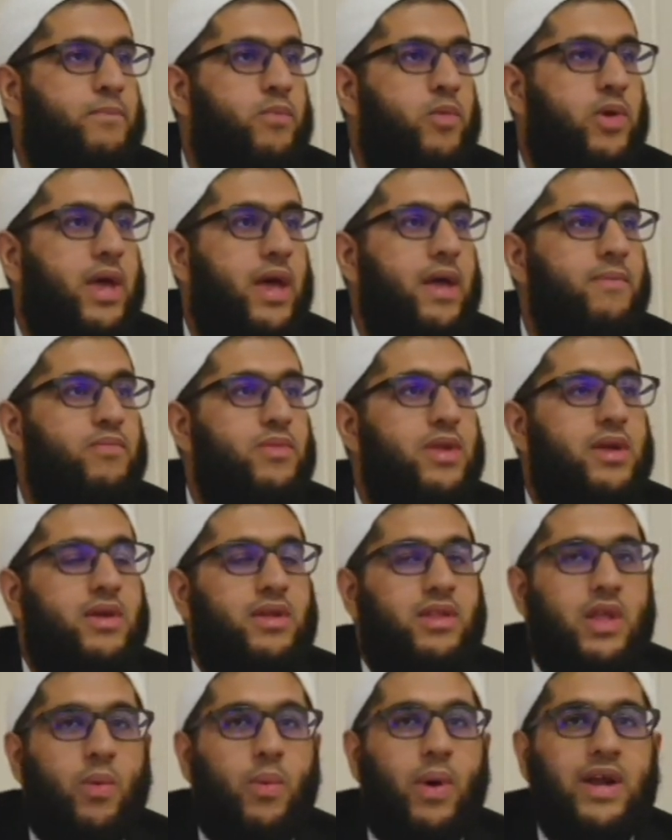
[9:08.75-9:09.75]
Okay?
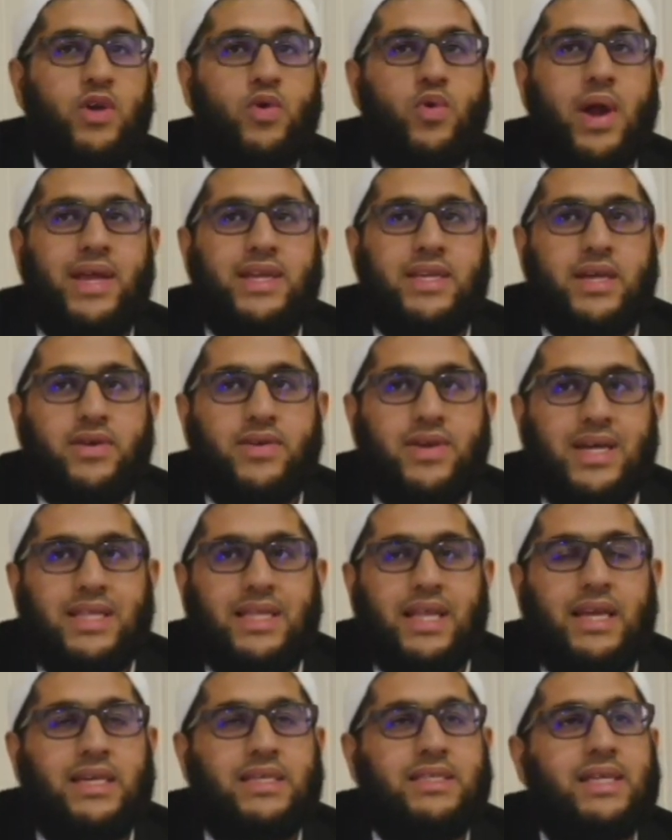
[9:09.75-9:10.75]
The one criteria
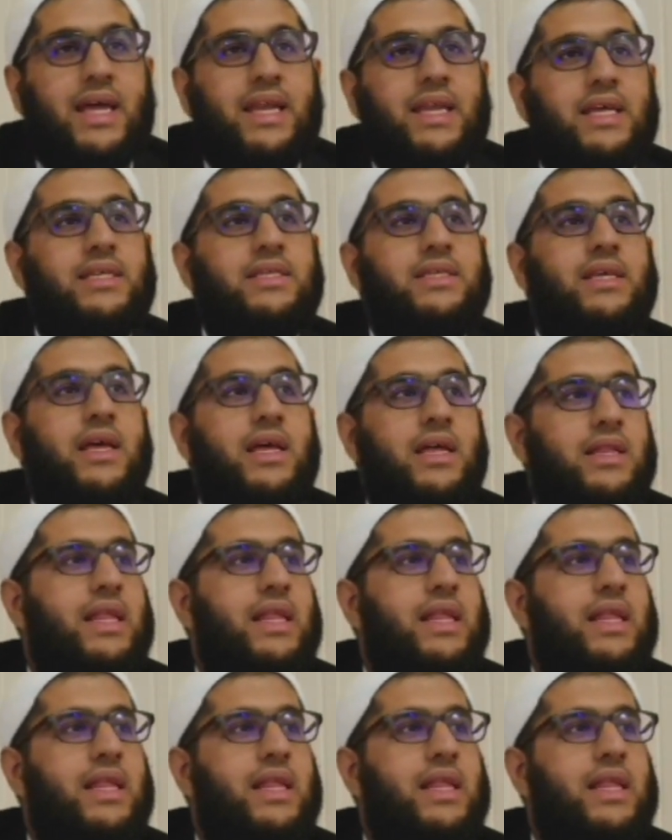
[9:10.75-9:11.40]
that he set is